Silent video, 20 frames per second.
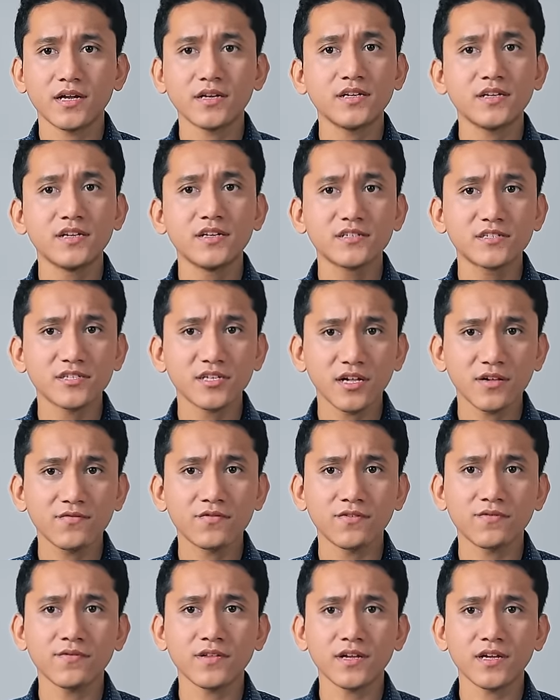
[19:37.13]
I didn't
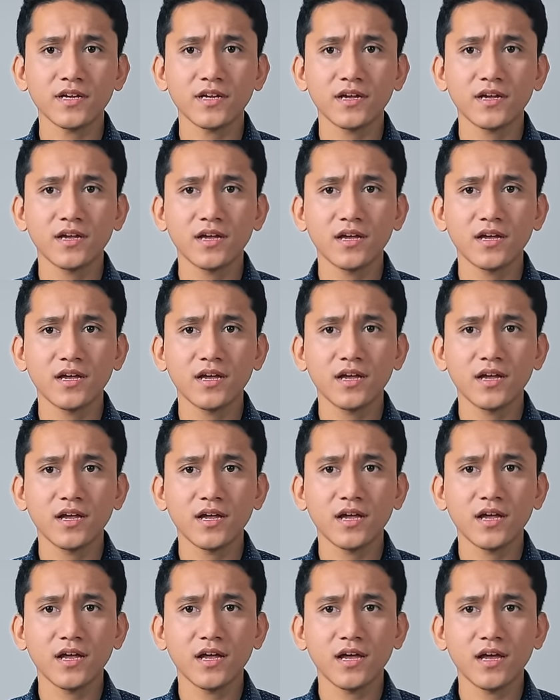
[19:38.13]
self-reflect.
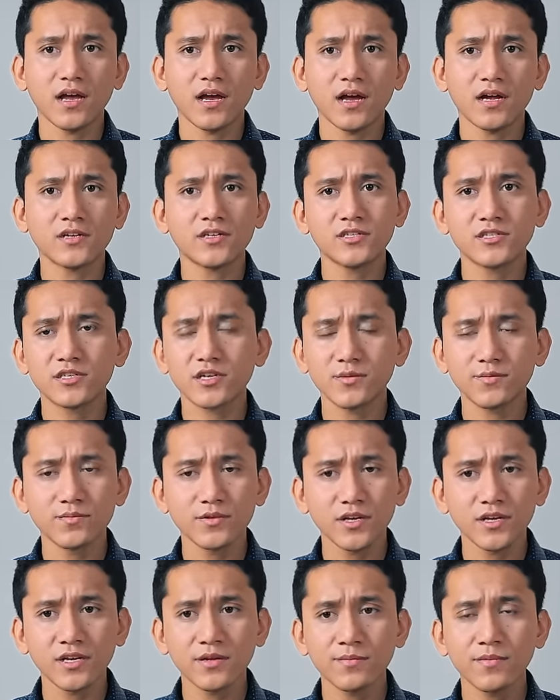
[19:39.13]
I just
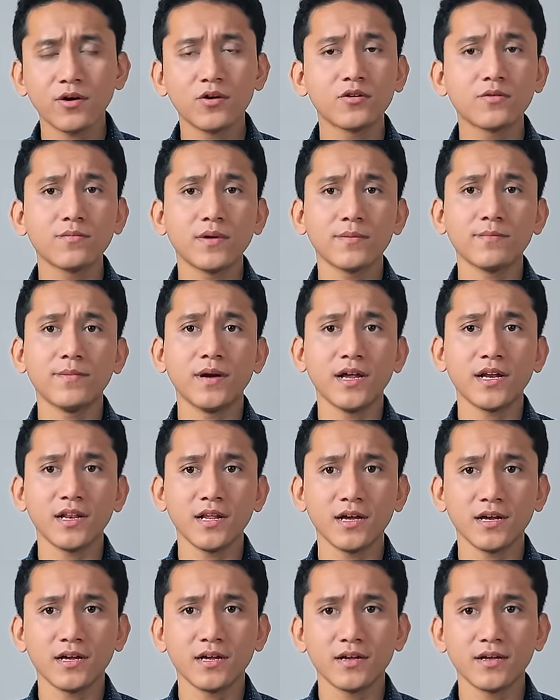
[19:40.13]
complained about my bad
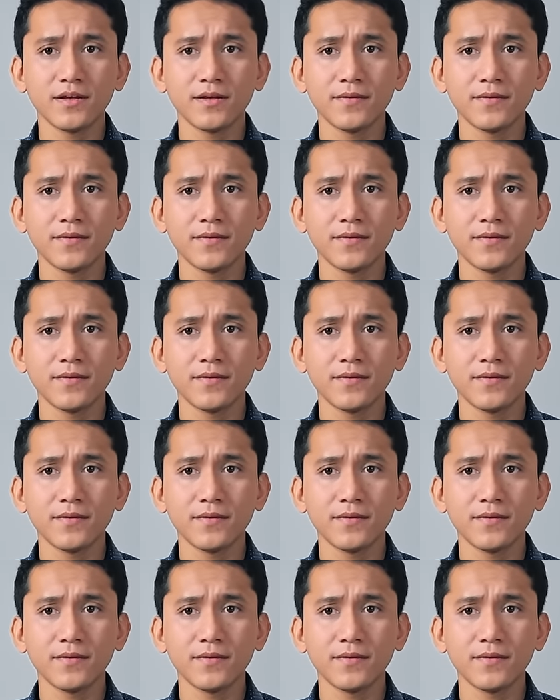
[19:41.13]
luck.